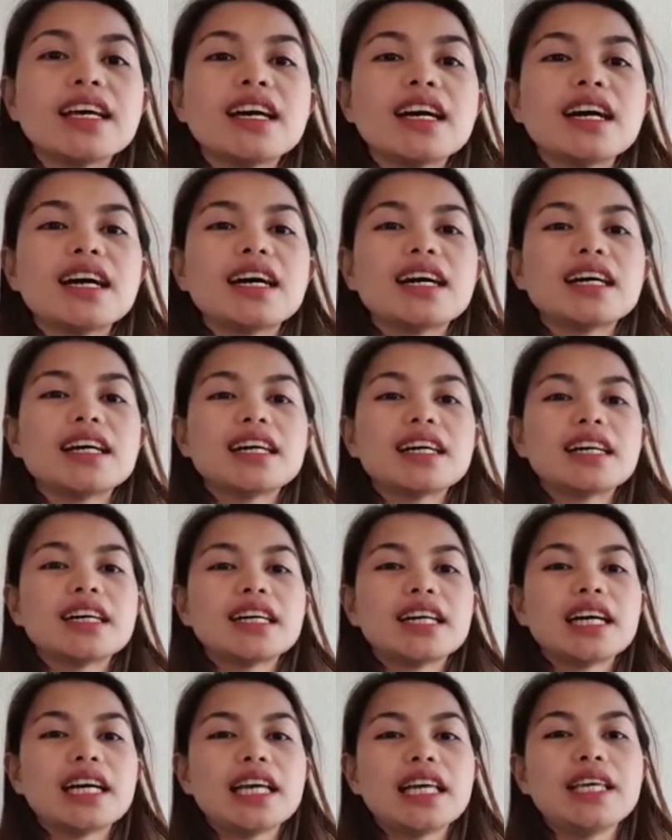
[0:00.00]

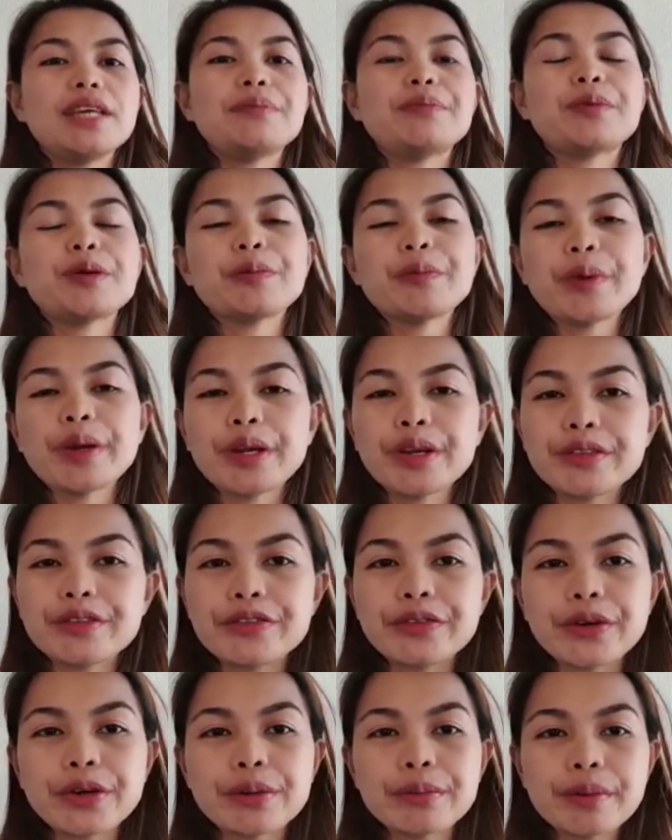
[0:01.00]
I prepared
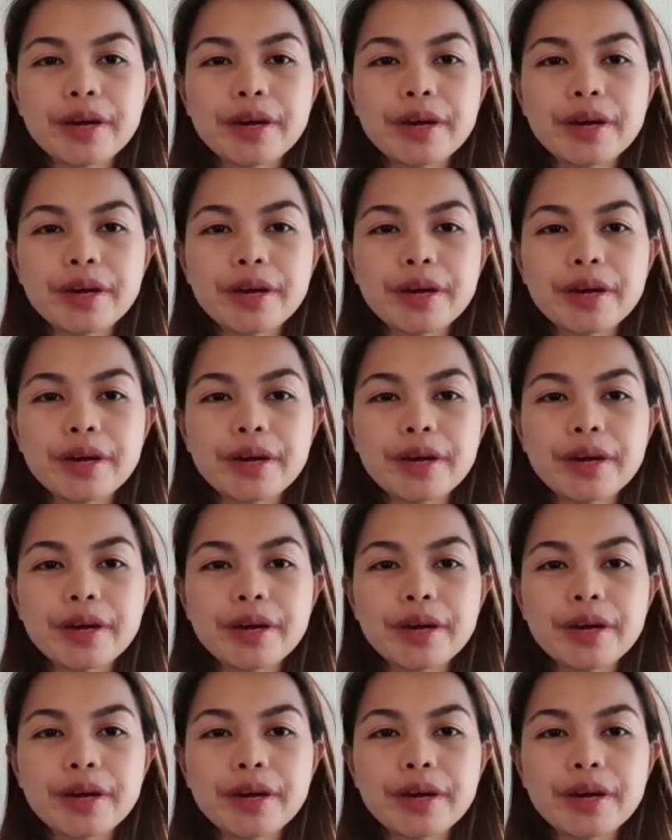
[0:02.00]
for